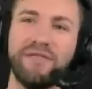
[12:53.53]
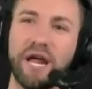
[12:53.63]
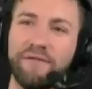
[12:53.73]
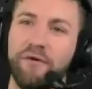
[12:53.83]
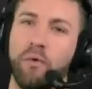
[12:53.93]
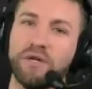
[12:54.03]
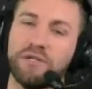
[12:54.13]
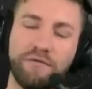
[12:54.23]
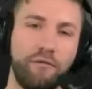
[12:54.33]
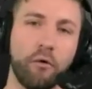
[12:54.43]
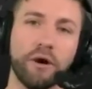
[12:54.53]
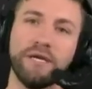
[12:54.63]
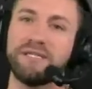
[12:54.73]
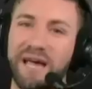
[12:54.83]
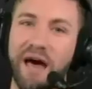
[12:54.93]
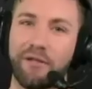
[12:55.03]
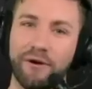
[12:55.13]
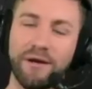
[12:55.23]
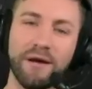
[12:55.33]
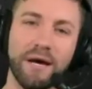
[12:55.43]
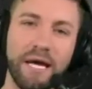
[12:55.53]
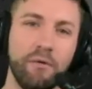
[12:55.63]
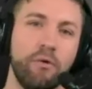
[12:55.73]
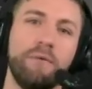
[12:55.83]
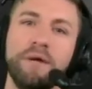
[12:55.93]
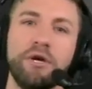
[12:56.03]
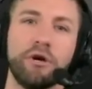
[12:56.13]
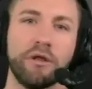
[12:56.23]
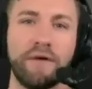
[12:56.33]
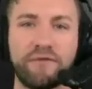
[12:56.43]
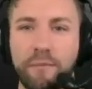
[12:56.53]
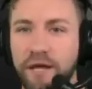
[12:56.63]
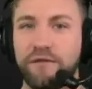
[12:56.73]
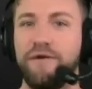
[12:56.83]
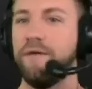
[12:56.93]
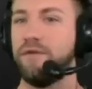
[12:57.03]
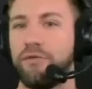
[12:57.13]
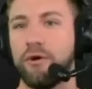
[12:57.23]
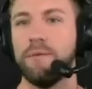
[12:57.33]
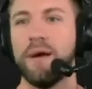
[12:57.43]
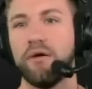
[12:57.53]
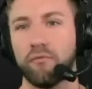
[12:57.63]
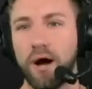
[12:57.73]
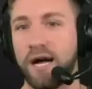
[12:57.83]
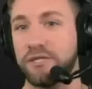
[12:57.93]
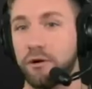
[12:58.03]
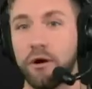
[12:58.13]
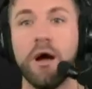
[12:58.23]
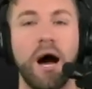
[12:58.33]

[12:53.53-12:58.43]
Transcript: that if it wasn't for his salary, he wouldn't be good enough to make the 53 man roster.